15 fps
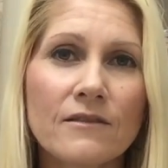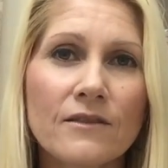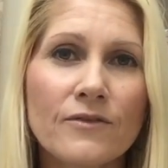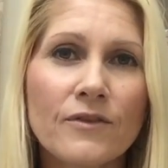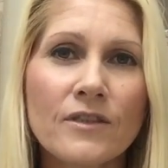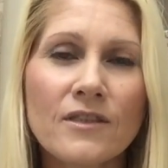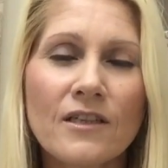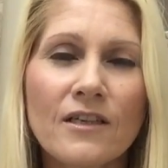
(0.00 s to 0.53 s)
It
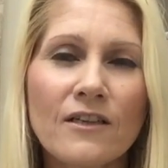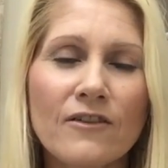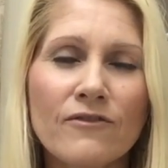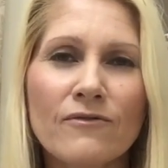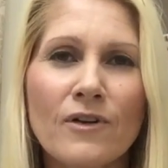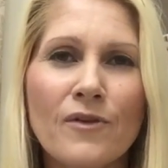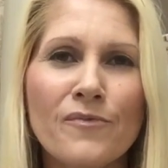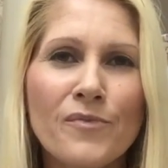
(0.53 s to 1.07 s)
feels like
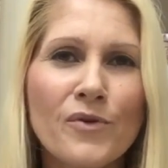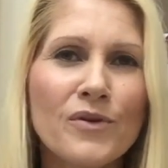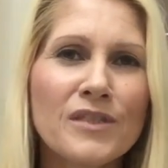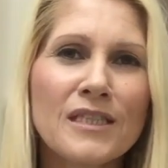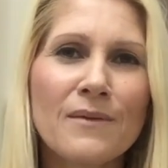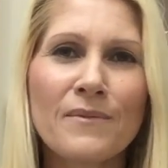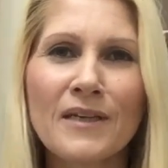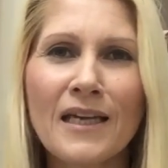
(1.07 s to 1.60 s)
I've brought
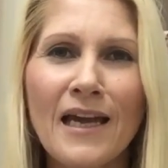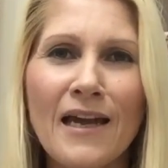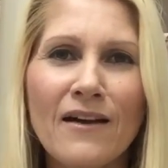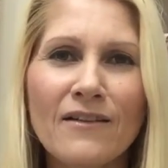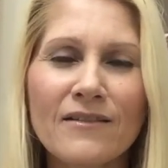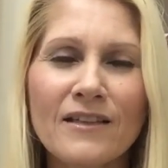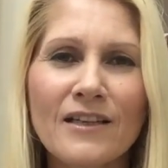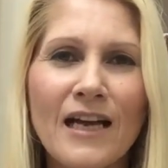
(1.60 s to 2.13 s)
something
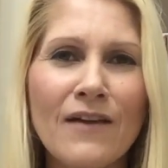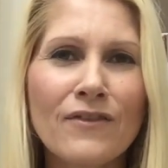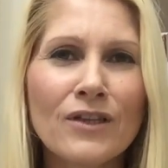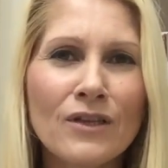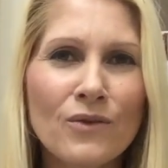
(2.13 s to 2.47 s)
out that I haven't